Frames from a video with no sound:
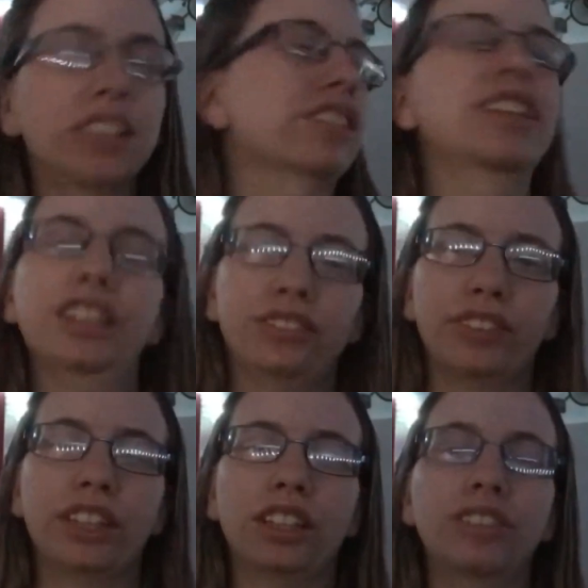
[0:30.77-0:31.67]
Cake
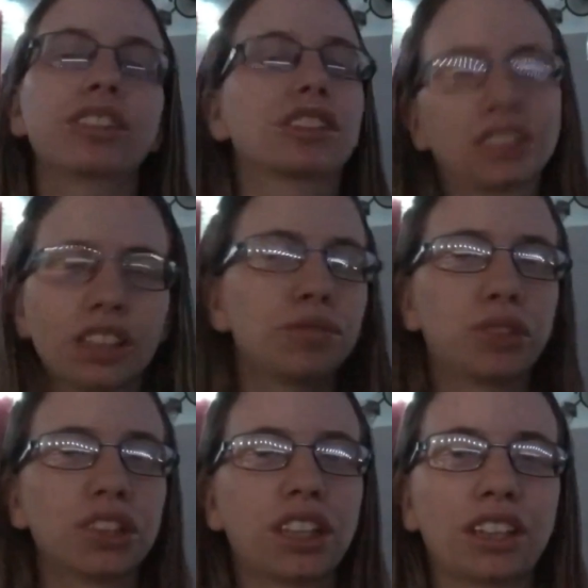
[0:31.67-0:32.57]
Fan. Good
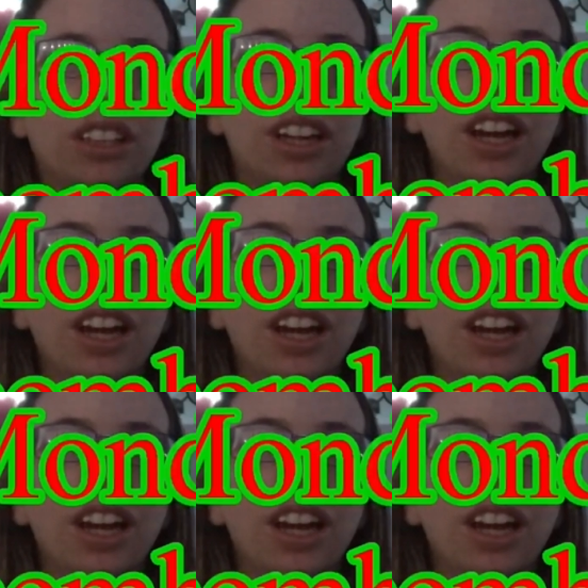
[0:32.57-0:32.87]
morning.